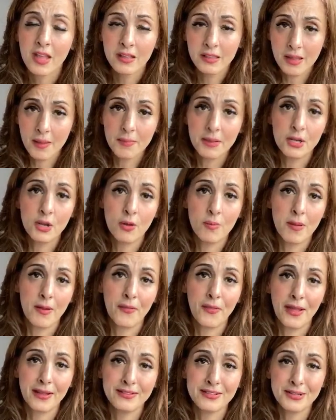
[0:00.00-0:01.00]
Let me know about
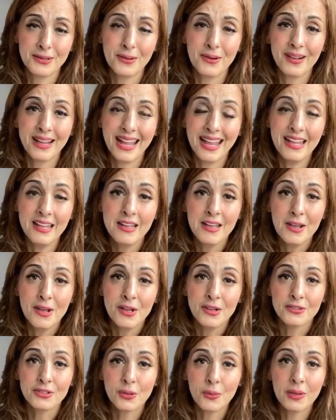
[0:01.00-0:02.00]
that too, okay?
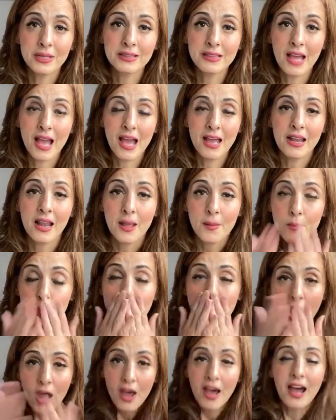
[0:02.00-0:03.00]
So with that,
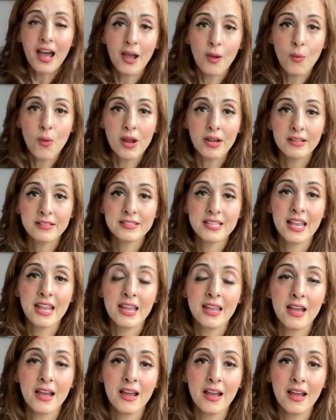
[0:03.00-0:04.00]
I want to
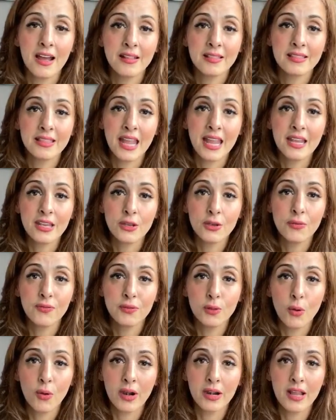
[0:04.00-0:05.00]
say thank you,
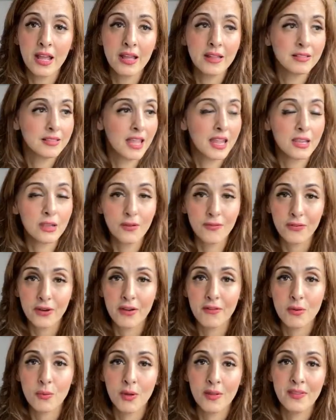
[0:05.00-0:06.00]
Florida. Thank you for
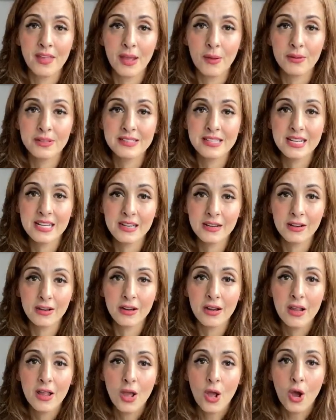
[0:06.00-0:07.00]
everyone that was
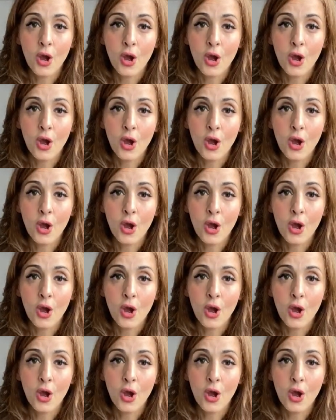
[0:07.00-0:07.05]
here.